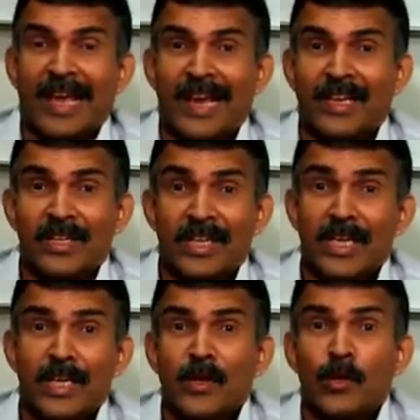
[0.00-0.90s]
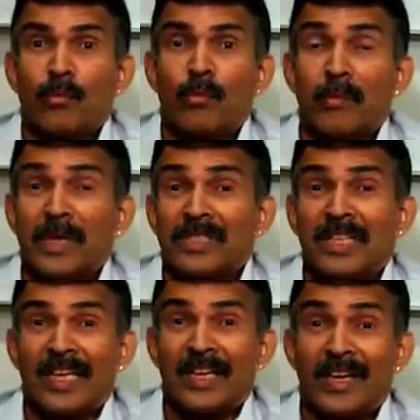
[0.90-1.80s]
And three, we
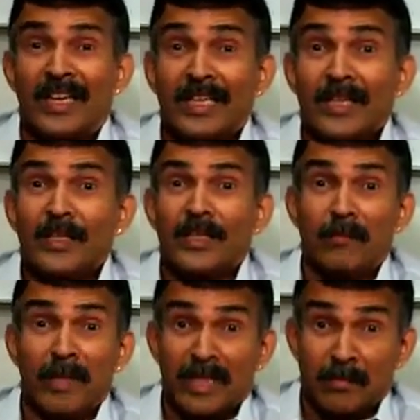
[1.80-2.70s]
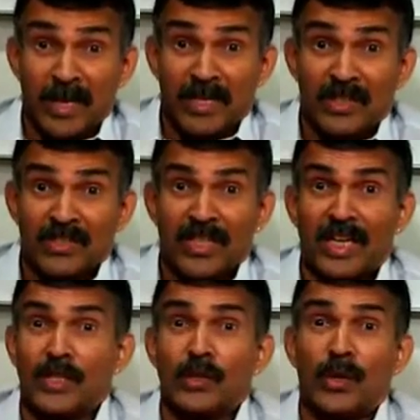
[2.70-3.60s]
must learn the mathematics.
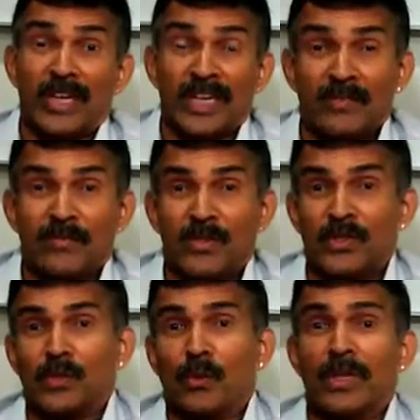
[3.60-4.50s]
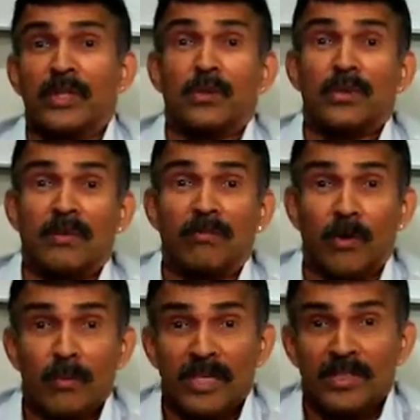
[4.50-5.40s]
It's not enough just going through some
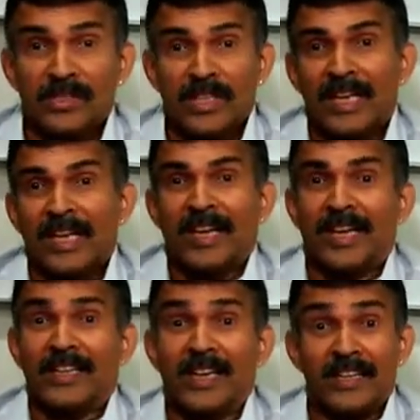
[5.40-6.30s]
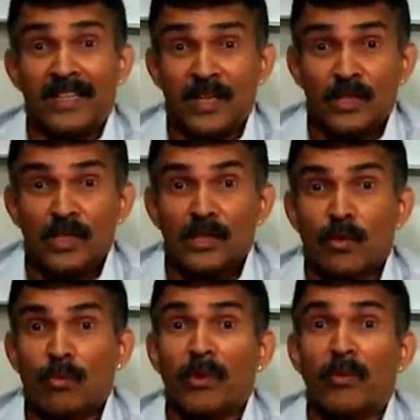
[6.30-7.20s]
formulas and getting the
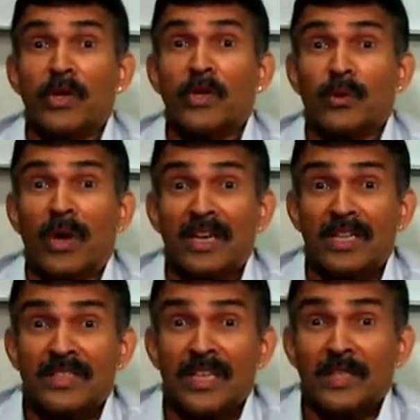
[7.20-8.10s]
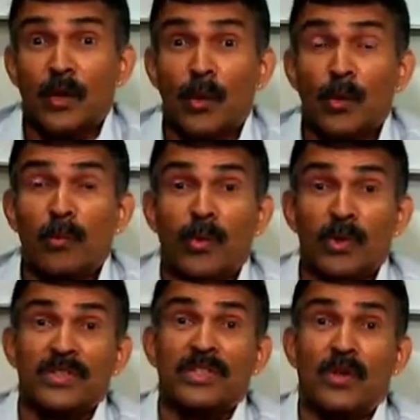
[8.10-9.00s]
answers. We want you to understand the whole
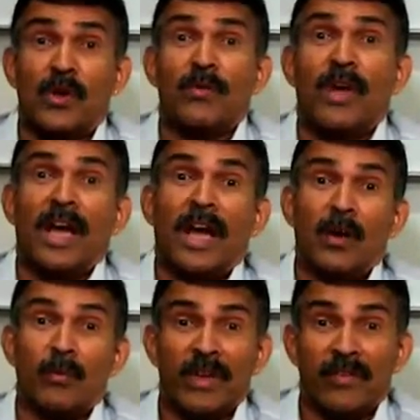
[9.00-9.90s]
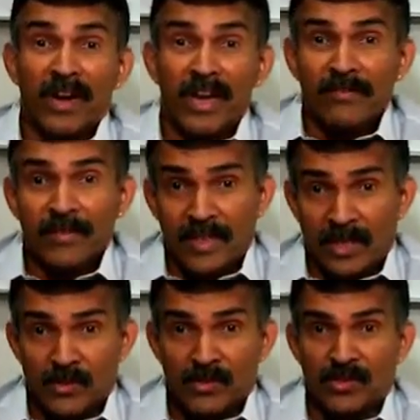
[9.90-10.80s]
process of how we arrive at the
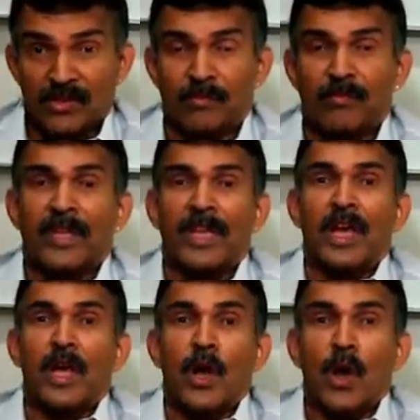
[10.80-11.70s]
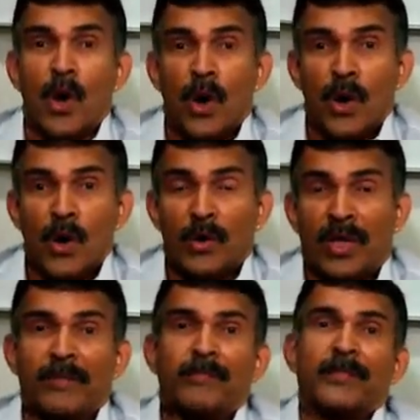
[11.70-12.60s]
answers.
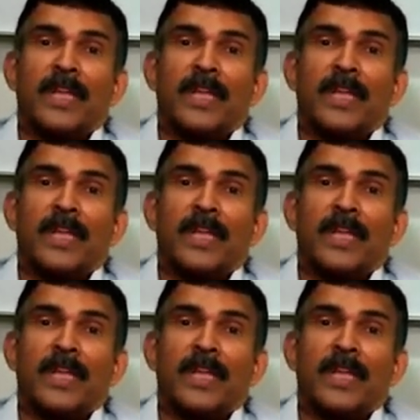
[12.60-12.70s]
Okay.